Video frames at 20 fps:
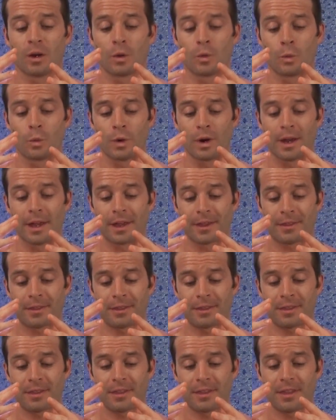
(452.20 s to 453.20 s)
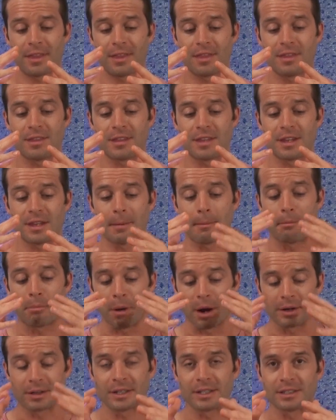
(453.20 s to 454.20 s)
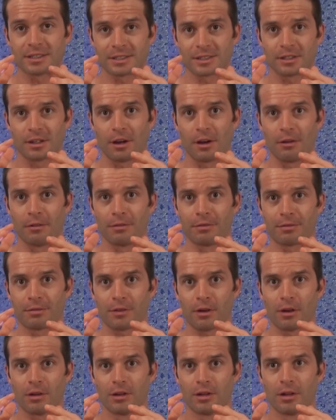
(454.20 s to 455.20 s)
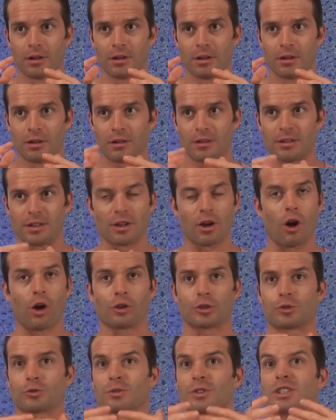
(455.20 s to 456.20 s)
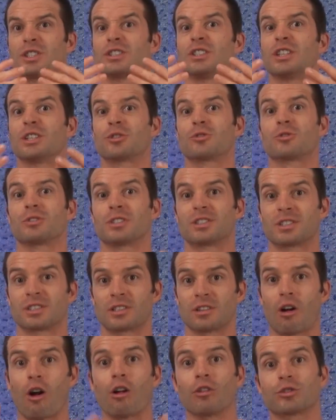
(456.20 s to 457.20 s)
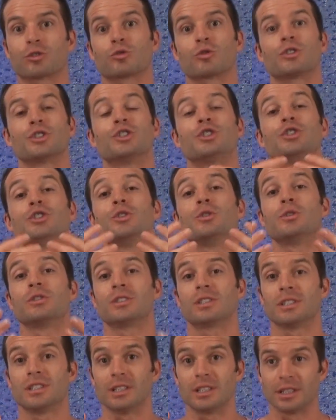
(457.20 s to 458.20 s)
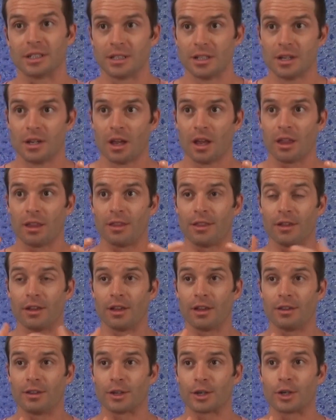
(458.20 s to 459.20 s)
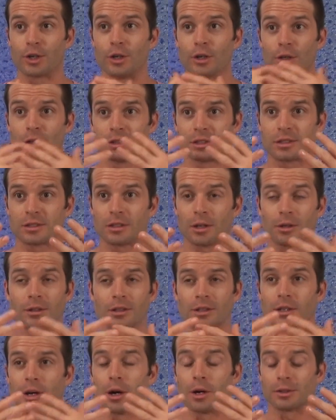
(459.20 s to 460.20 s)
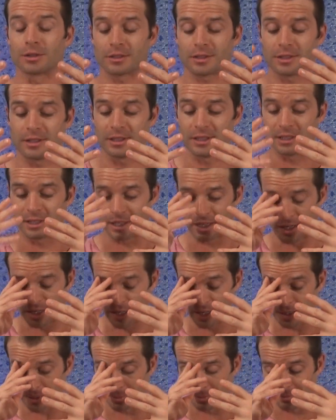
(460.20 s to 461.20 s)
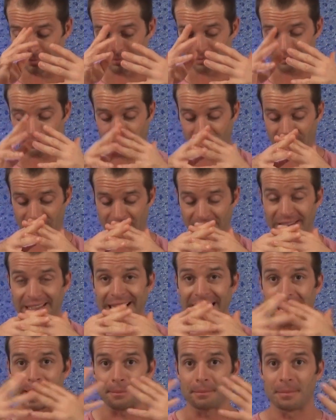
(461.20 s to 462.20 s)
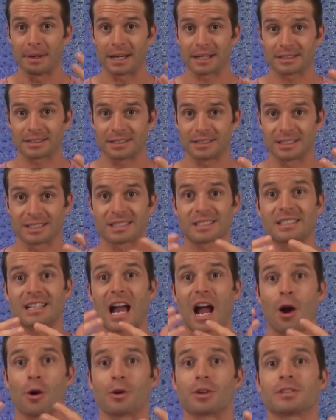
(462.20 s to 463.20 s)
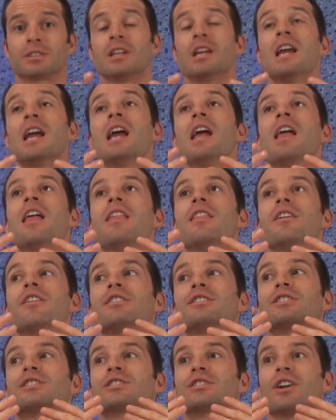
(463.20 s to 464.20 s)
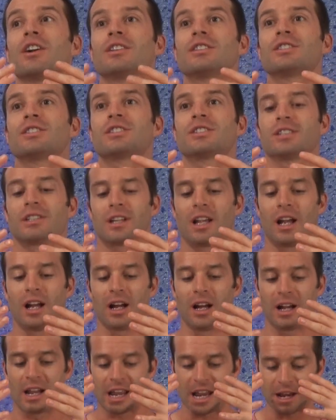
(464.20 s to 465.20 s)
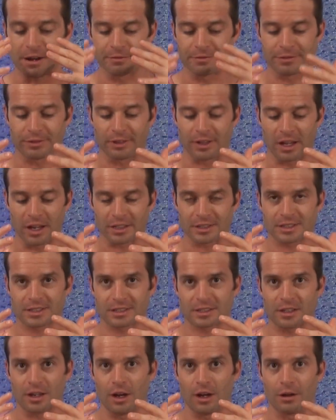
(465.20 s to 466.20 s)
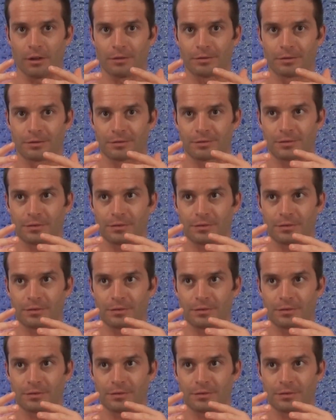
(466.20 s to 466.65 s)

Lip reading: with the abundance of the ultra citrus, ultra juicy, the goose, the ghost, the lambics, the sours. There's such influx of